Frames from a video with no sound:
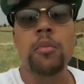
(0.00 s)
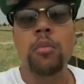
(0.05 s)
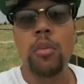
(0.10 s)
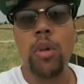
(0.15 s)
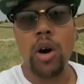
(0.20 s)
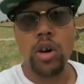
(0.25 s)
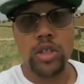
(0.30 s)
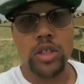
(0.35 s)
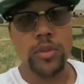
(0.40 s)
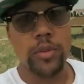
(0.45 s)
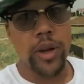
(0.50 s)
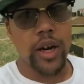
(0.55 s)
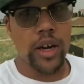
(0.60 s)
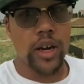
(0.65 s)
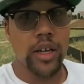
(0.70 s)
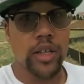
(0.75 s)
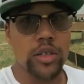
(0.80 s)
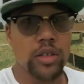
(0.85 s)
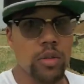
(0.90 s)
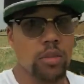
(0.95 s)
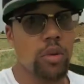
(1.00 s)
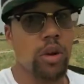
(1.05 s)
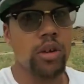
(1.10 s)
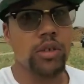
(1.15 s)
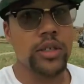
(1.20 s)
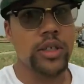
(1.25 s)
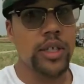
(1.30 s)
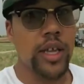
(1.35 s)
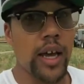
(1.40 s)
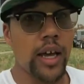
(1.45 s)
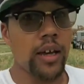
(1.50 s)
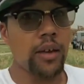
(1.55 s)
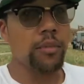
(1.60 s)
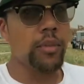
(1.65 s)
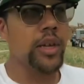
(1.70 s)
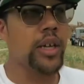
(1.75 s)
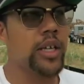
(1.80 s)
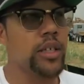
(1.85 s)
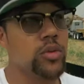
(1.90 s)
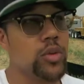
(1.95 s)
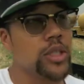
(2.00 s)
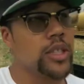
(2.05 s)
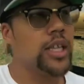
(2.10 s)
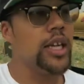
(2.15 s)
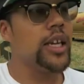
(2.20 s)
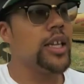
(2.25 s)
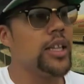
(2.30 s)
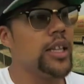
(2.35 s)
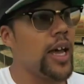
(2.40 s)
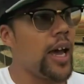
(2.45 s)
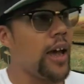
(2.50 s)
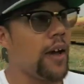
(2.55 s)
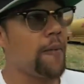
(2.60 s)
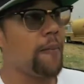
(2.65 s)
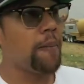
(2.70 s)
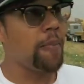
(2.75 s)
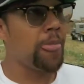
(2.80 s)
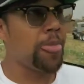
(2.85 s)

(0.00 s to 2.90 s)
most Americans are broke today because we think that